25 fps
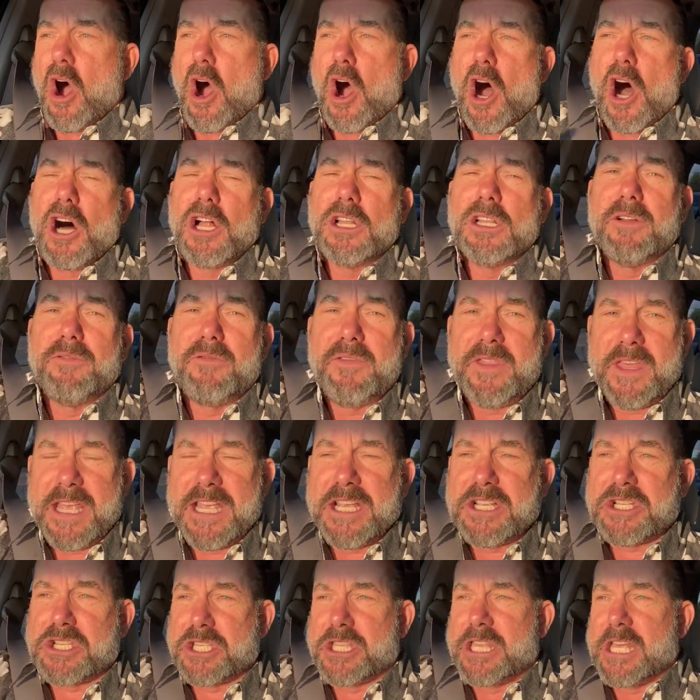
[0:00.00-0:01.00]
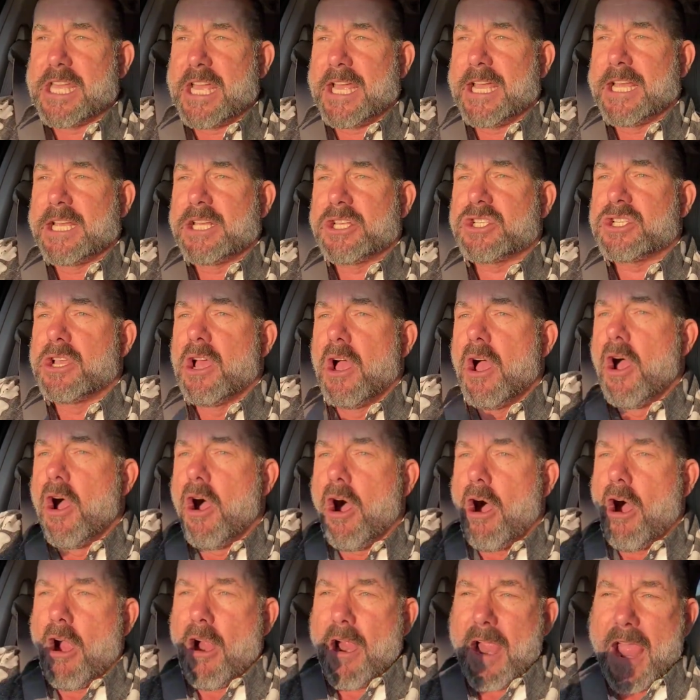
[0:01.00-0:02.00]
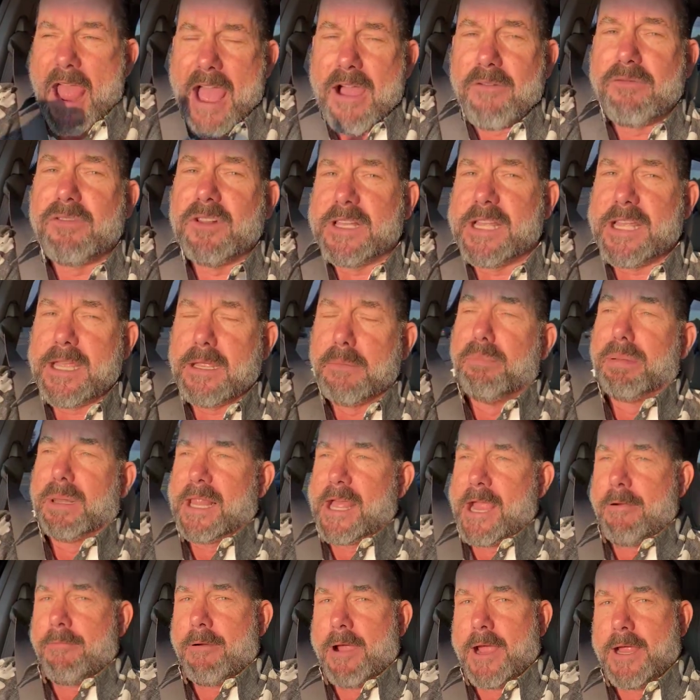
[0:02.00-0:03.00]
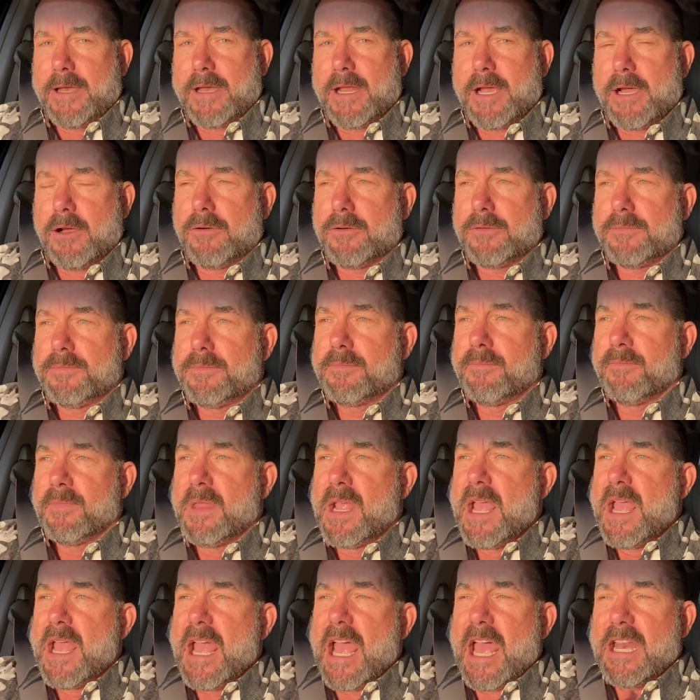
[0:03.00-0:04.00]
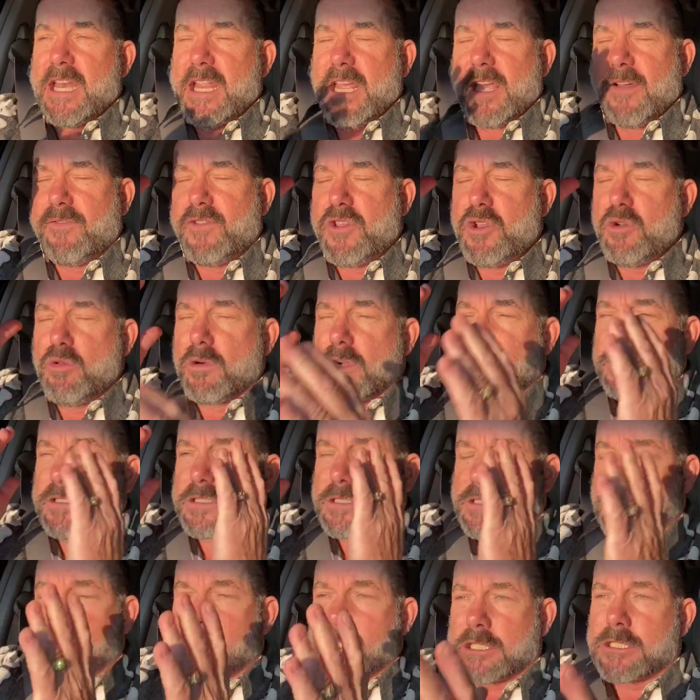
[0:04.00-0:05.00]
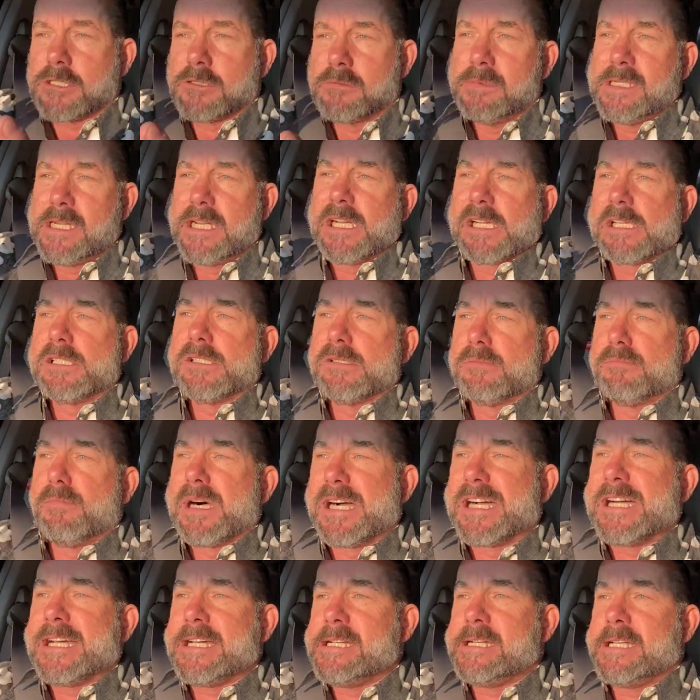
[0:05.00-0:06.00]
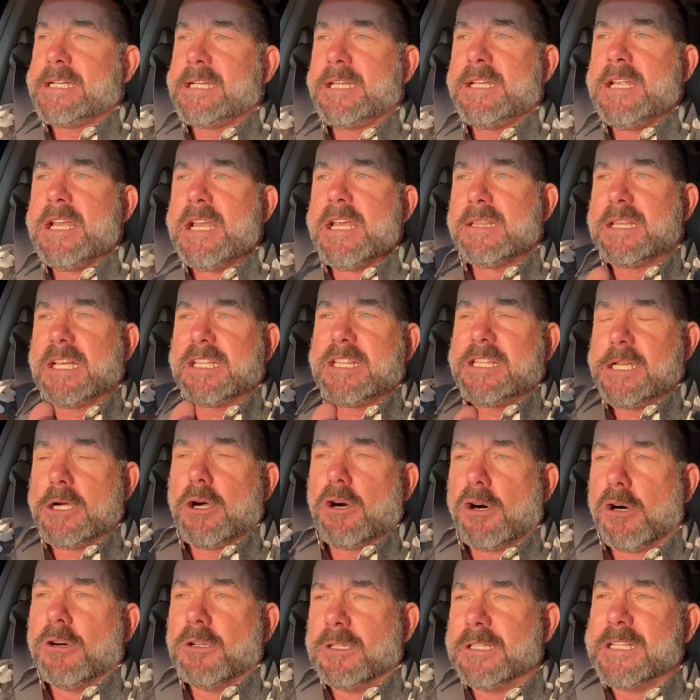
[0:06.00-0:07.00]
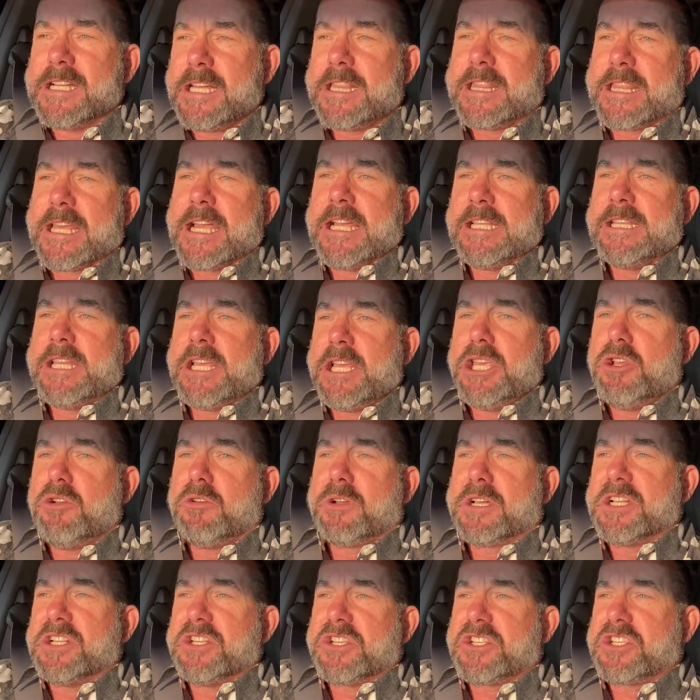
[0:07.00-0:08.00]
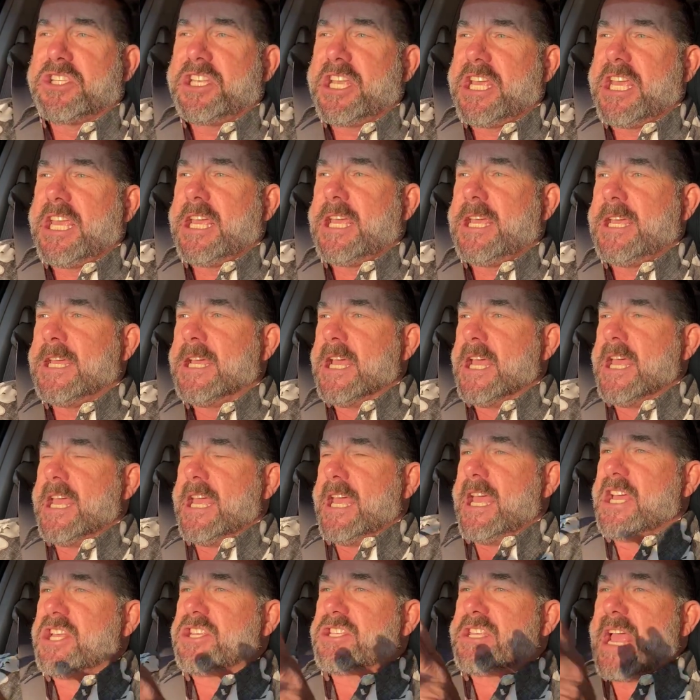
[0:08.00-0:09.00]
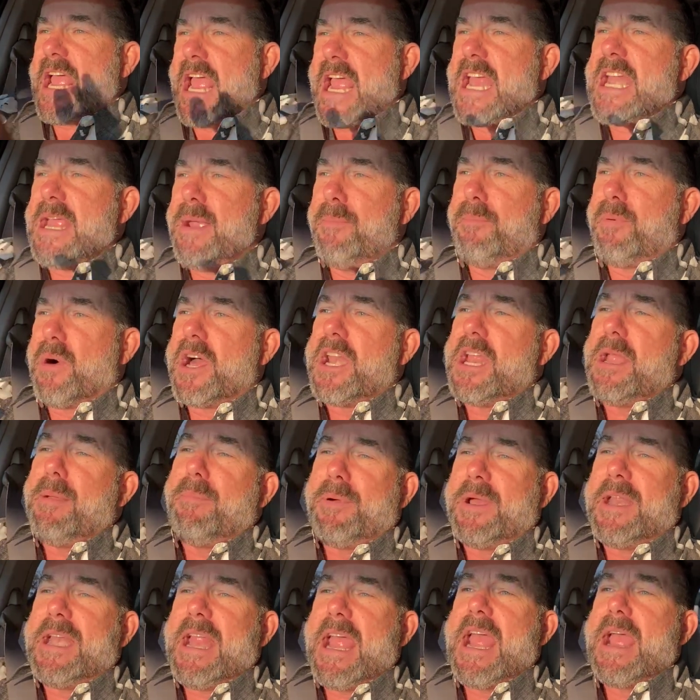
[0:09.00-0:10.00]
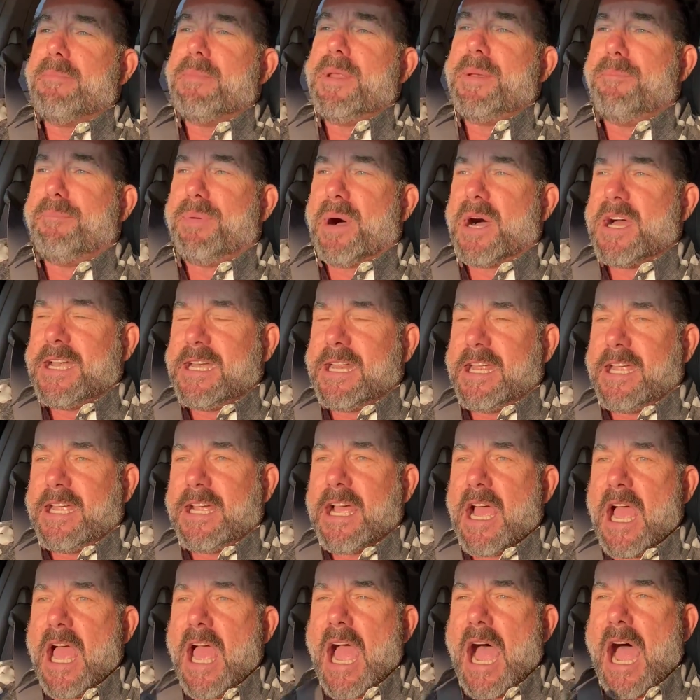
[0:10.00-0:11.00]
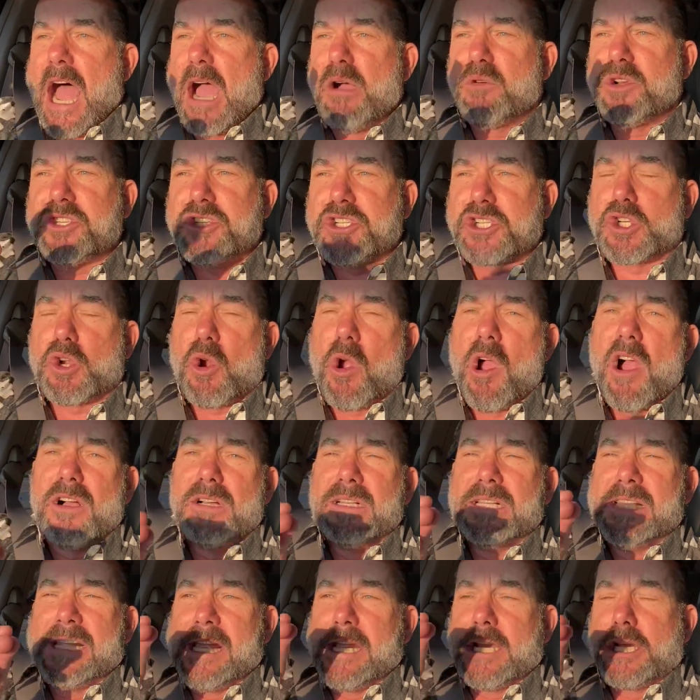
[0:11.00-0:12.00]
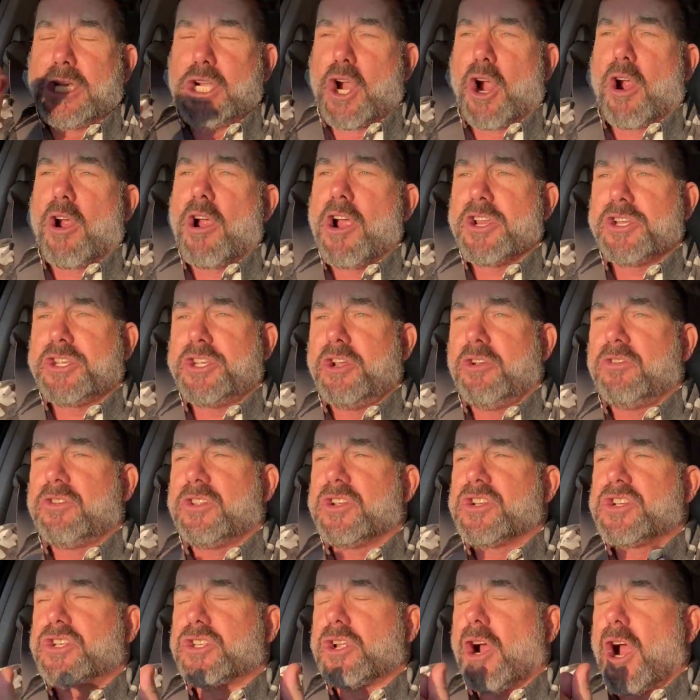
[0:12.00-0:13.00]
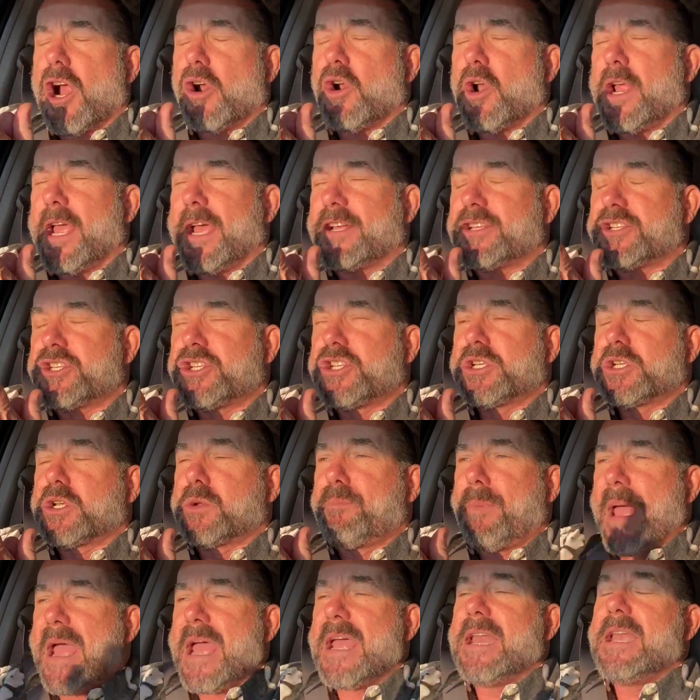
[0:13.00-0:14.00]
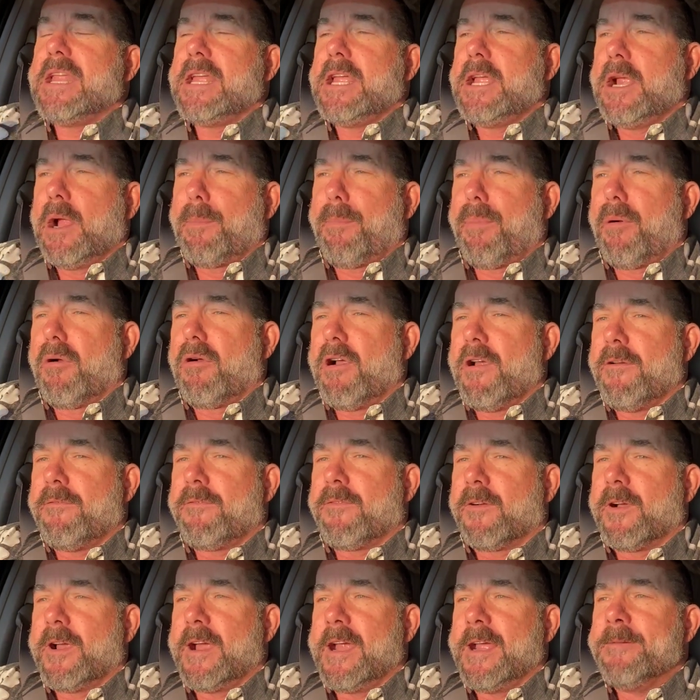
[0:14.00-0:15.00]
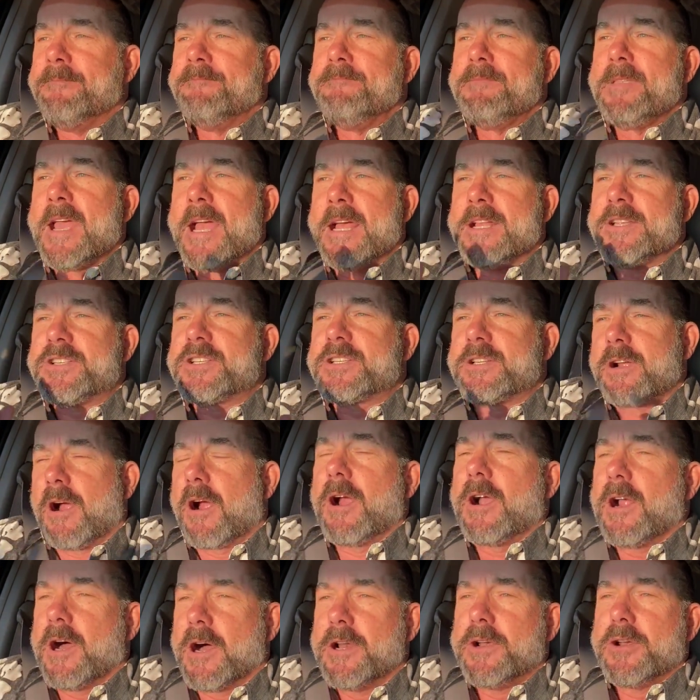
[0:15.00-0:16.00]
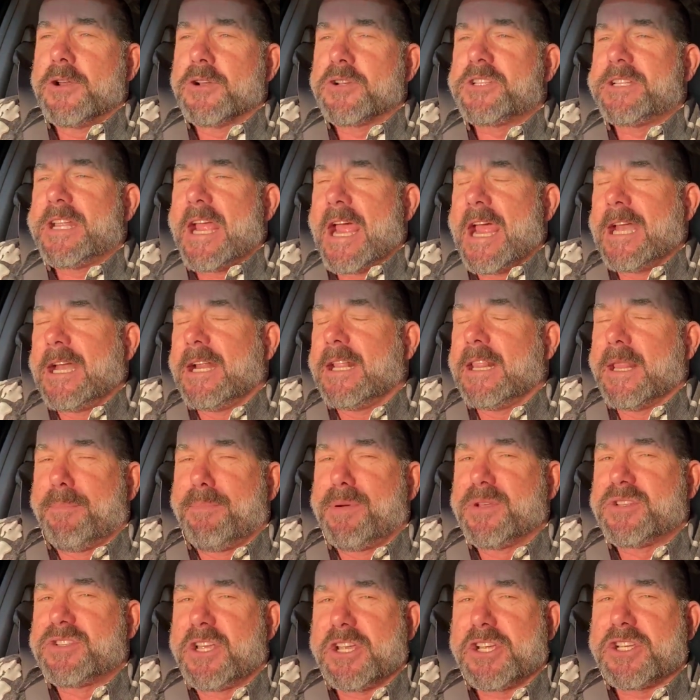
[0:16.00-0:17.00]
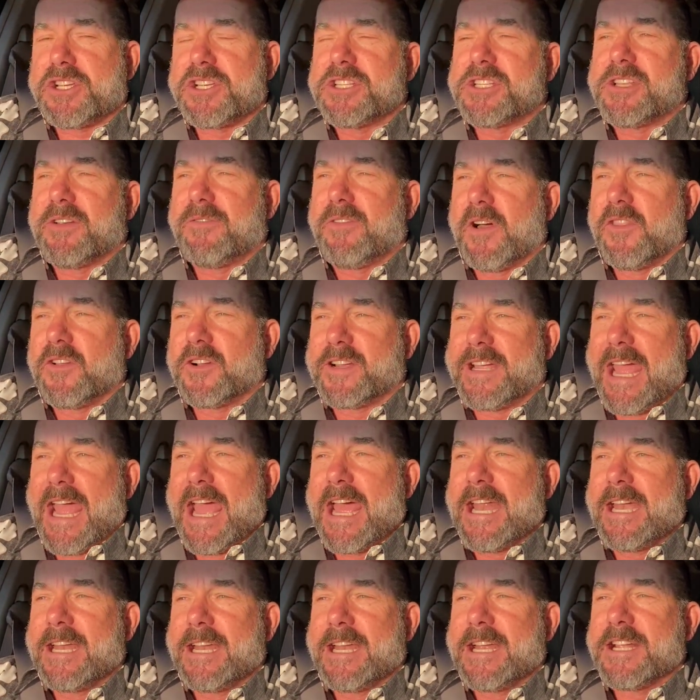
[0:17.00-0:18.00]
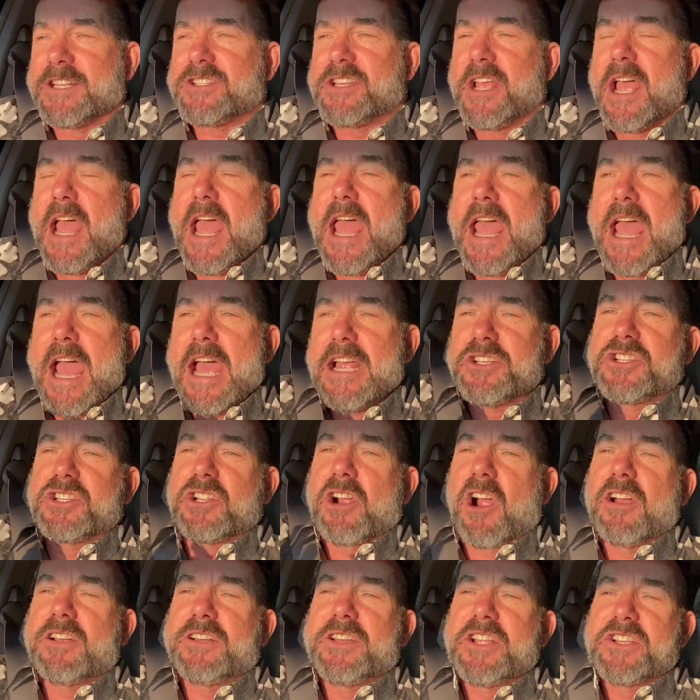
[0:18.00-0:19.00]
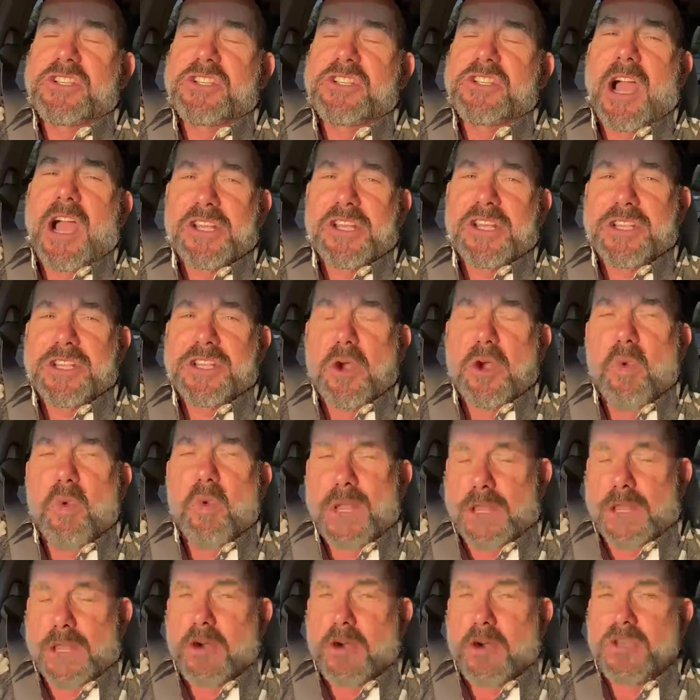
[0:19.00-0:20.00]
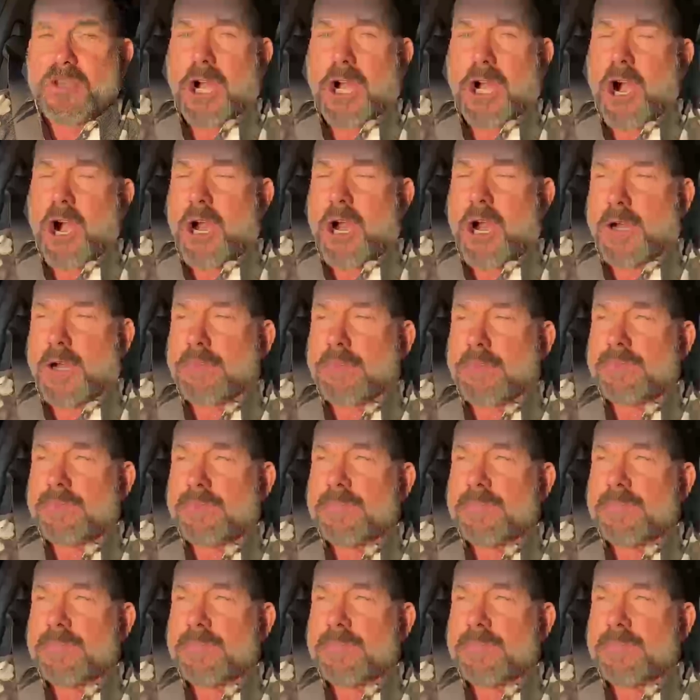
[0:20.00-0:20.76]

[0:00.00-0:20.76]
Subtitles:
All of these things are heavily in play right now. And if you are so narrow-minded that the only thing that you can see is anybody but Ammon Bundy, I would strongly encourage you to start expanding your periphery and start understanding the positions of other candidates and start discussing what those are.